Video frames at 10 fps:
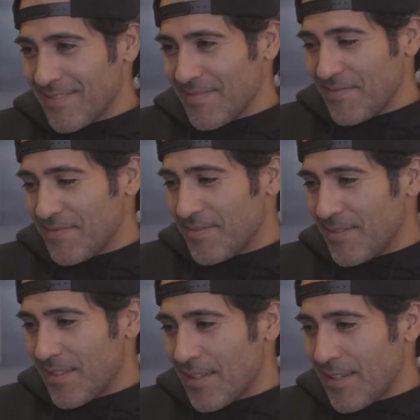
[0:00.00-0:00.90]

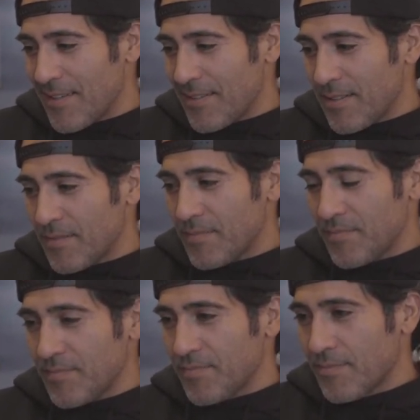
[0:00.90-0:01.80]
wish.
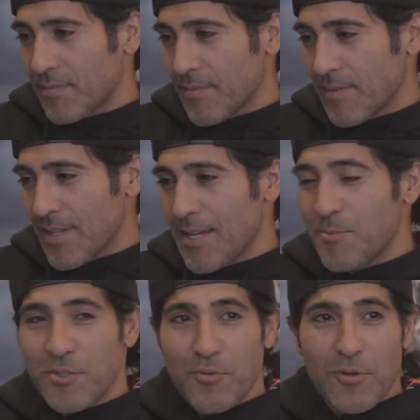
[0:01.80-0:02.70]
Gabe
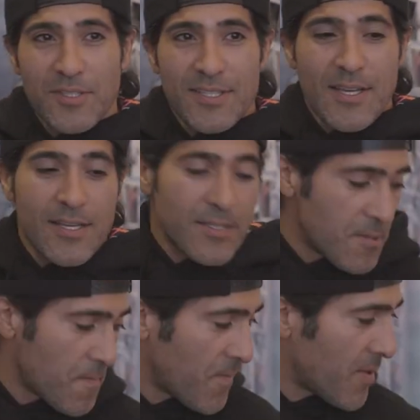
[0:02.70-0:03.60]
just rolled his eyes.
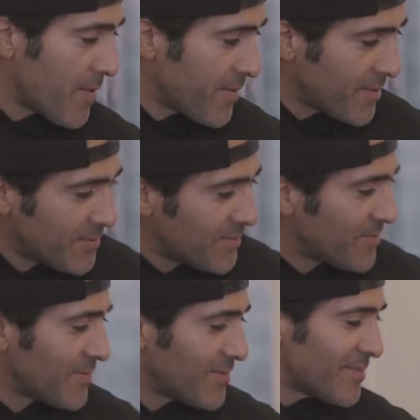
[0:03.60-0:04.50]

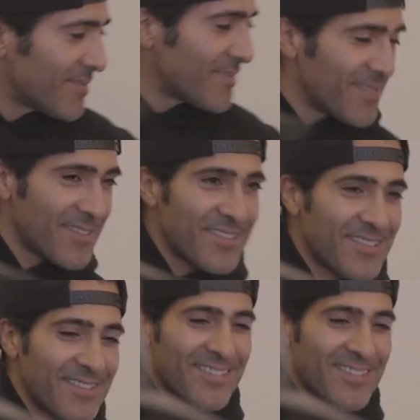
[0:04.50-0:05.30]
Wait, what'd you say?